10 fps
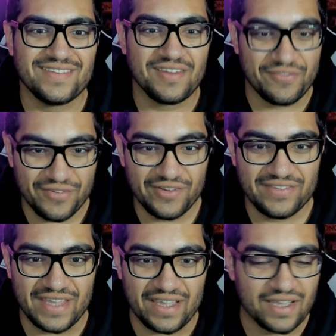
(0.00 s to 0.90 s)
First
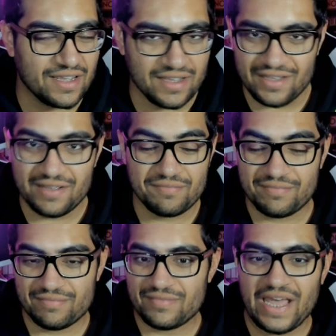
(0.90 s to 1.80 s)
thing,
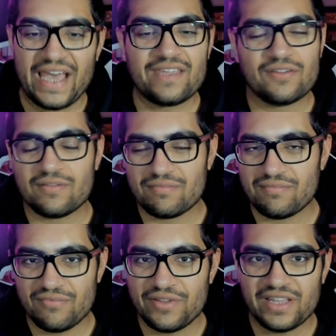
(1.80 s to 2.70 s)
I
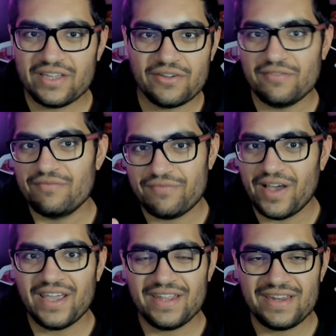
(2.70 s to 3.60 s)
really couldn't
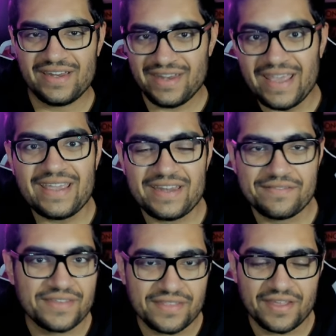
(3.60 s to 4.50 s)
find any
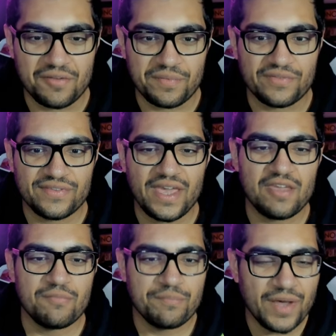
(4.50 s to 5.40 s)
negatives in there per
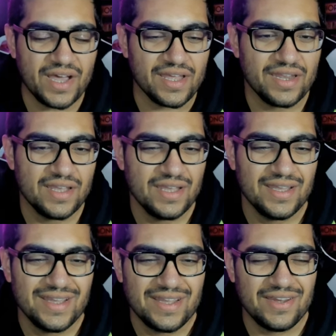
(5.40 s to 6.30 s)
se, but
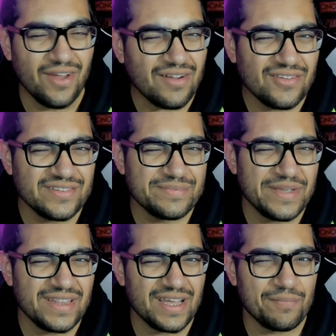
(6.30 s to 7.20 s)
Knuckles
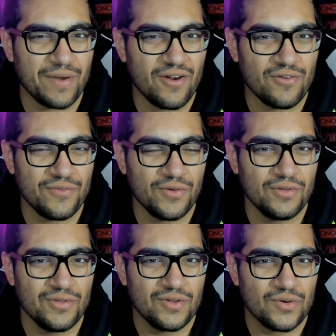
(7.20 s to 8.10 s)
being that
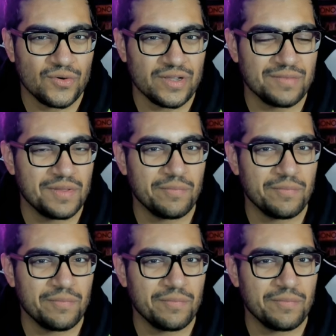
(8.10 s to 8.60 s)
powerful, or is he